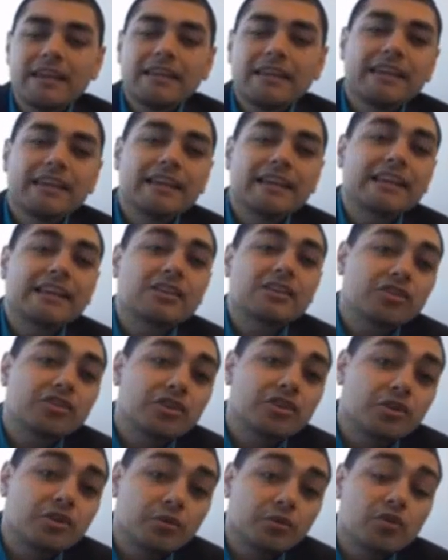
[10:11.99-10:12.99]
they click on
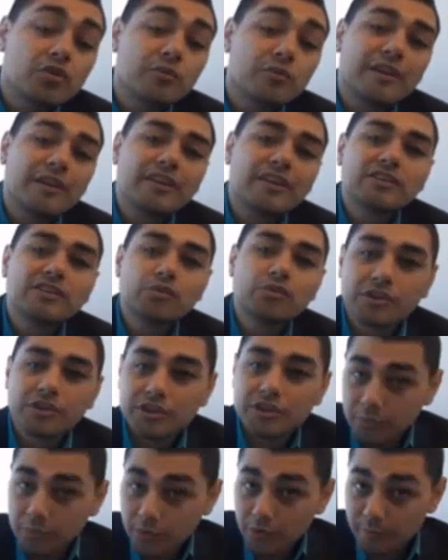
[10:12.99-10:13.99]
your group and they join
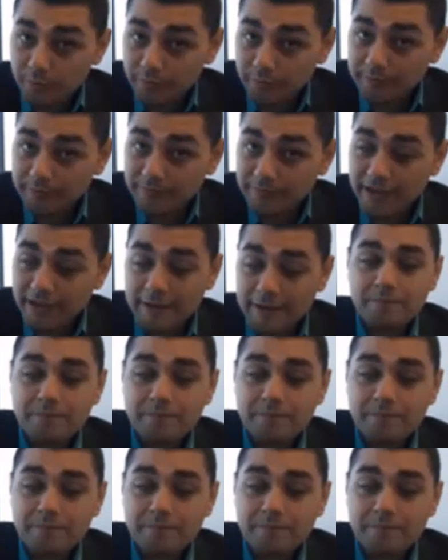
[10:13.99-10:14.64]
your group. Okay,